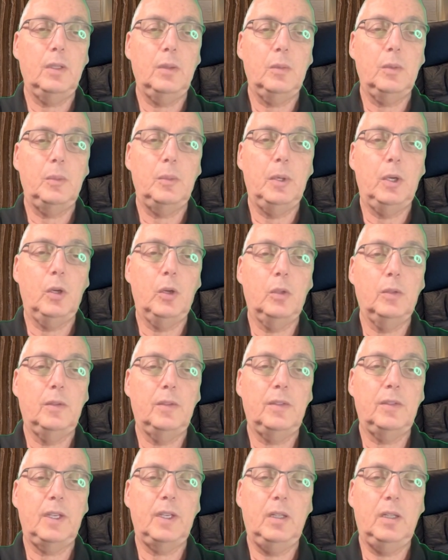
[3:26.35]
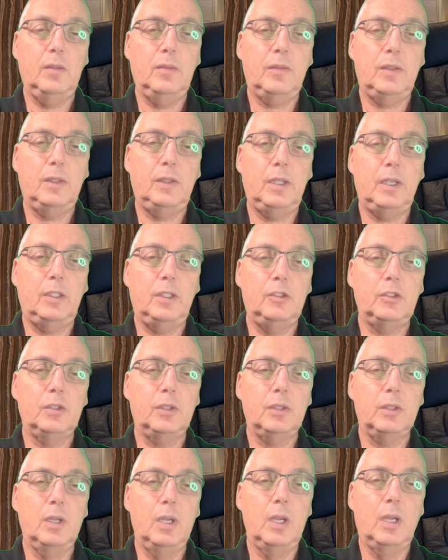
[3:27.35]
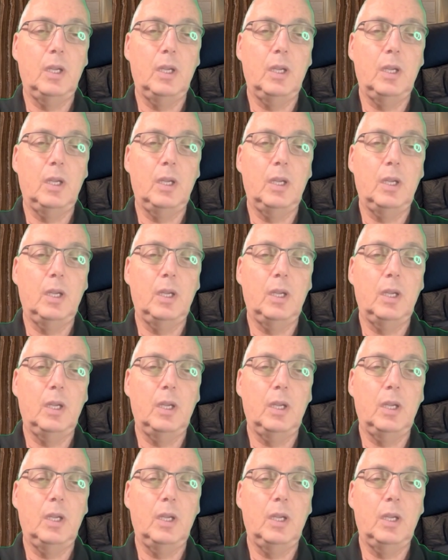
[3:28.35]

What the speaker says: what we call self-attention.